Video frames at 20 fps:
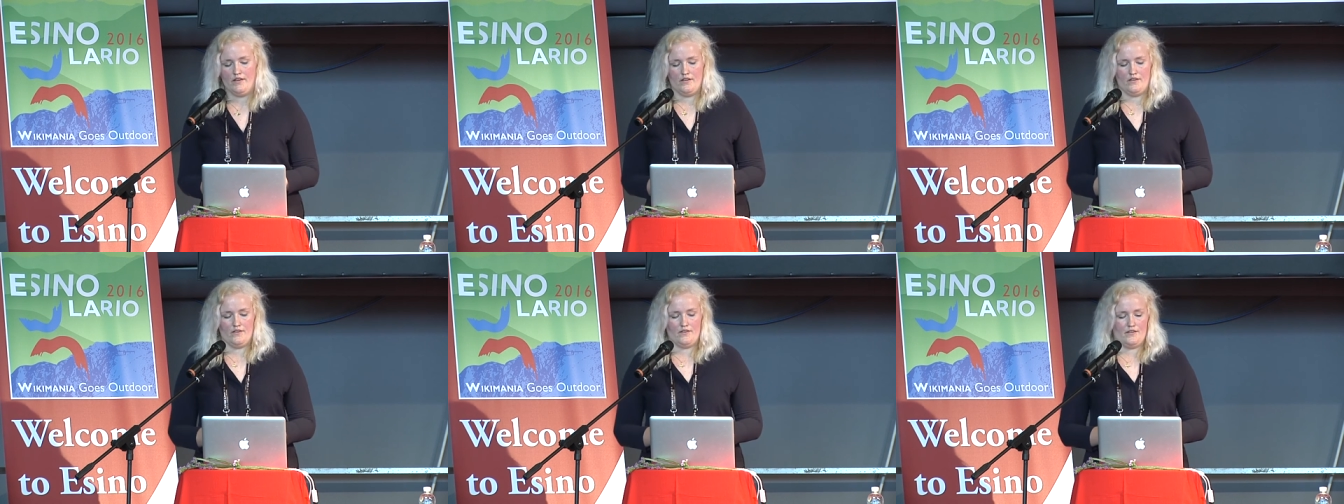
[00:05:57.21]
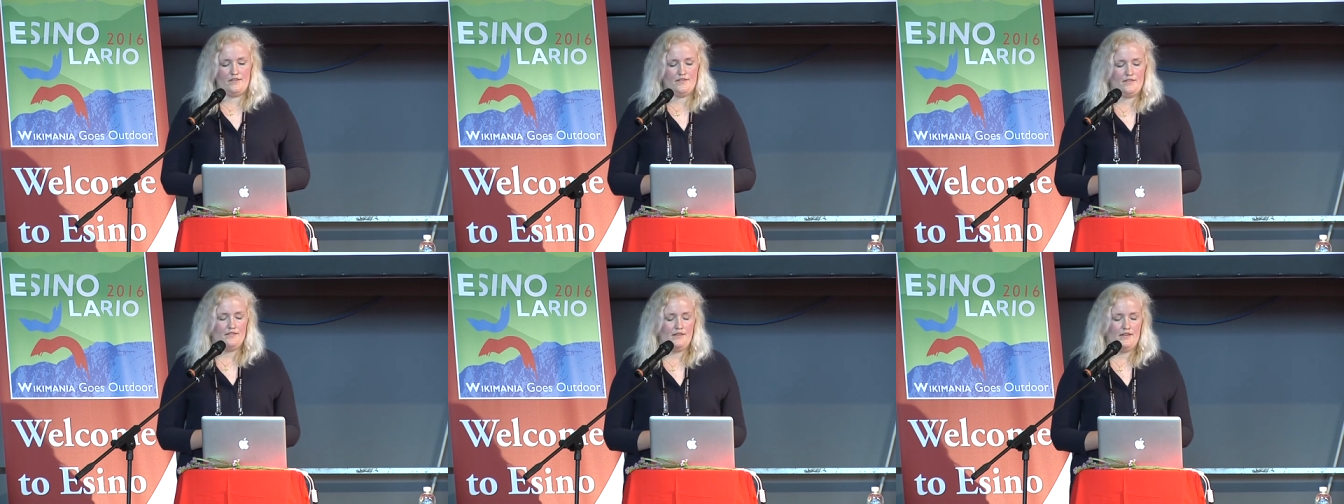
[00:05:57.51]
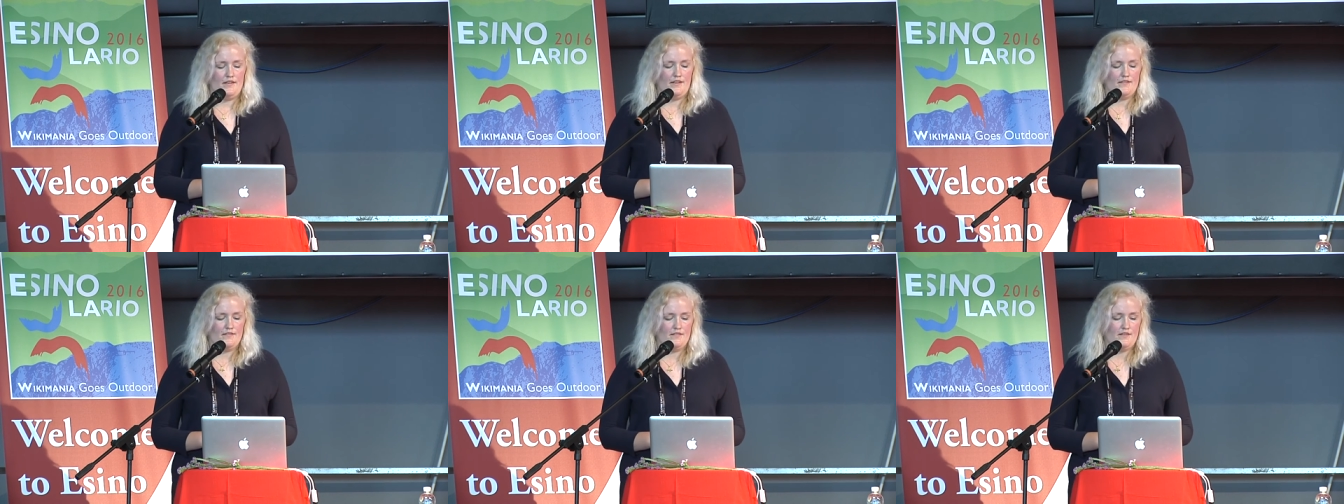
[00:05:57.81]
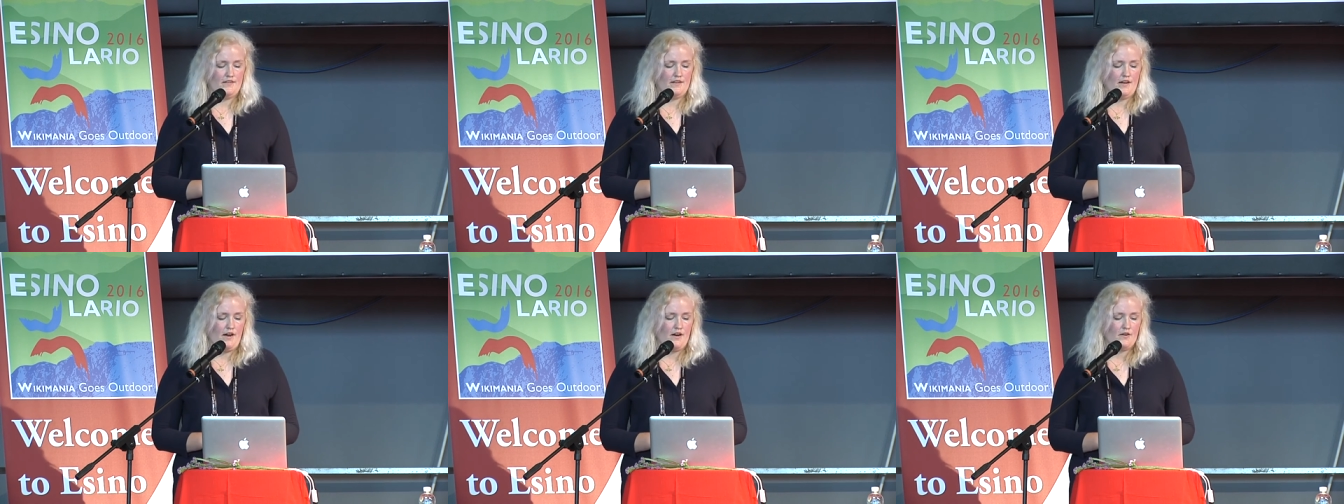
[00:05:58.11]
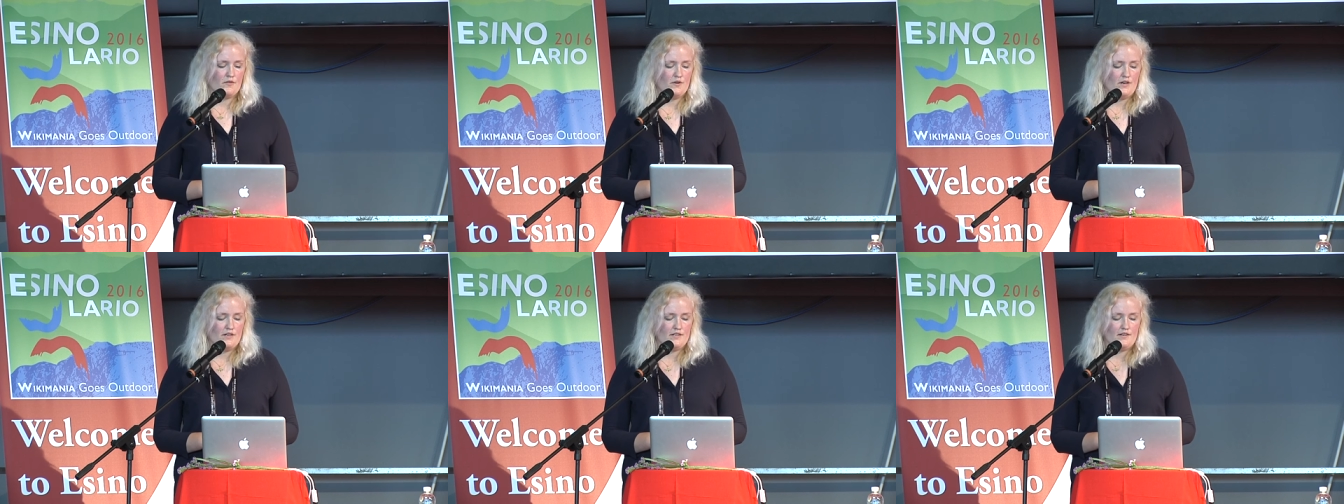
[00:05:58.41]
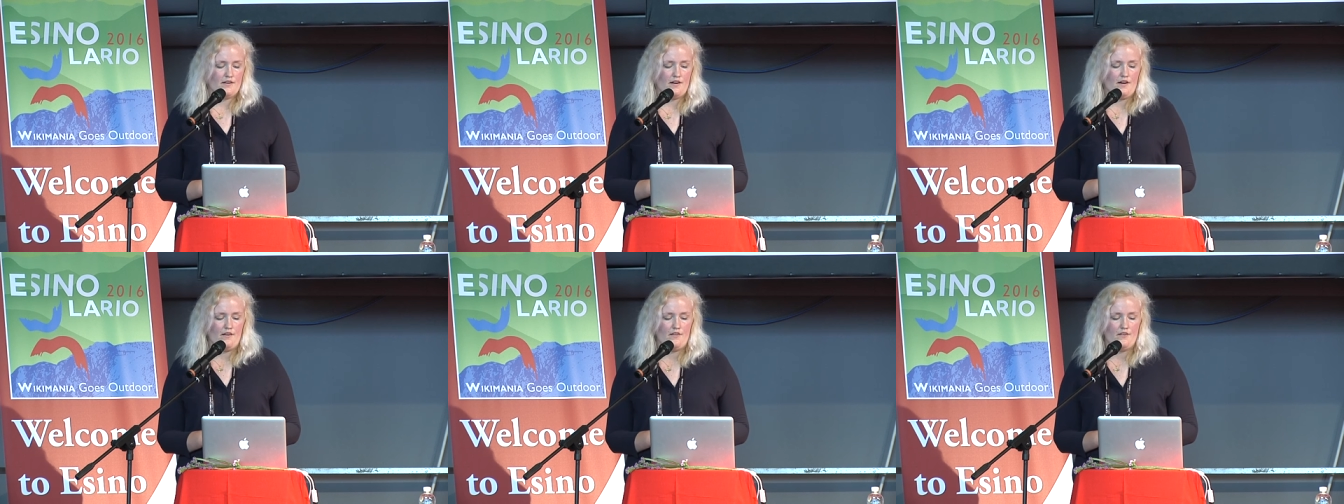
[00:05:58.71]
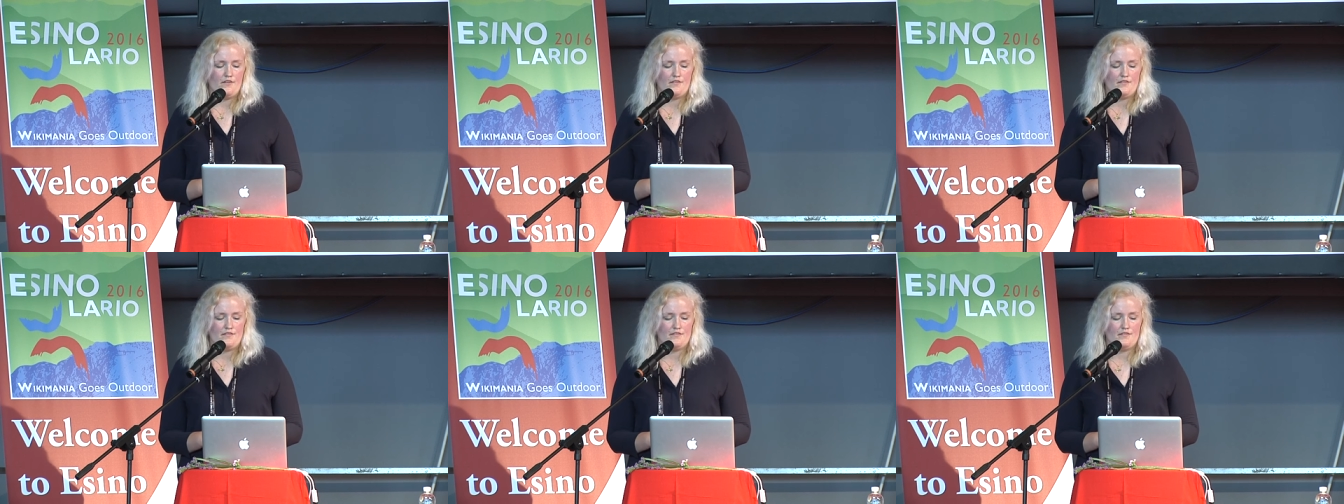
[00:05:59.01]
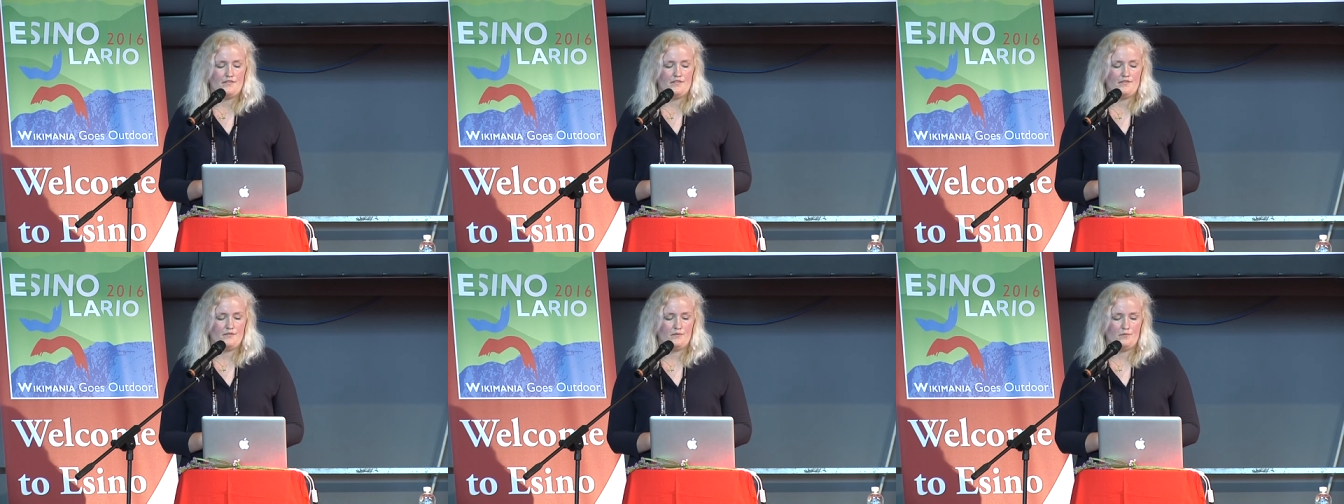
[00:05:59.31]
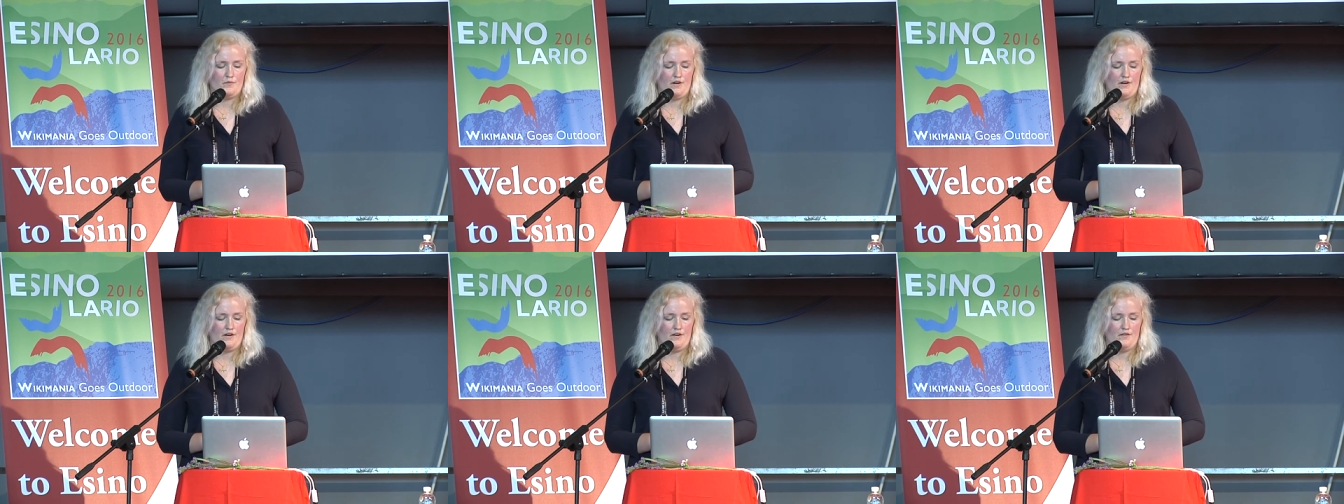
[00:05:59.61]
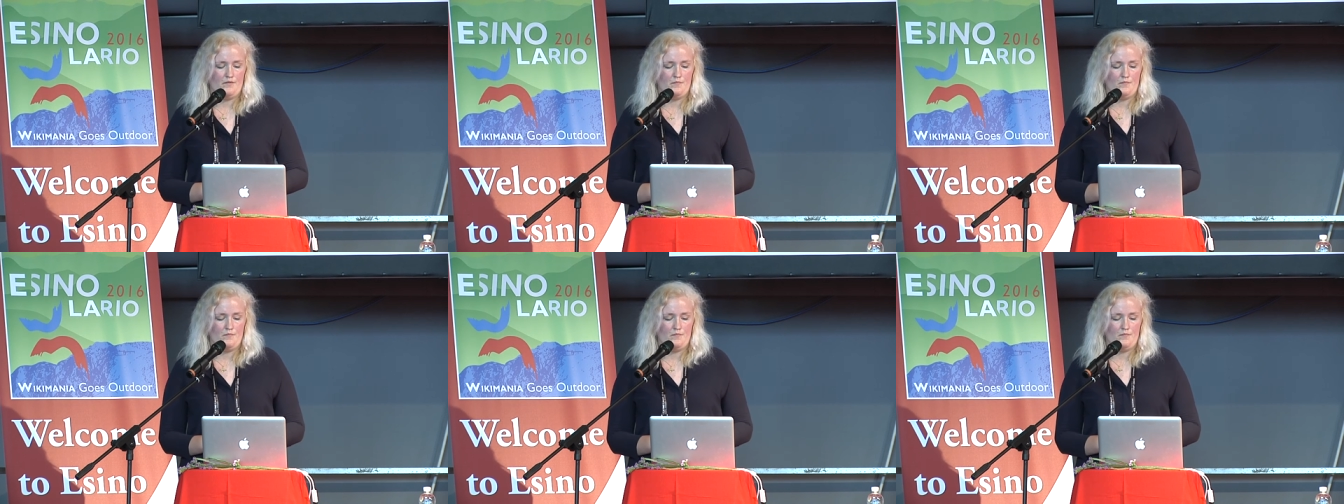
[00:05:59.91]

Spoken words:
you can see in the dark red colors is where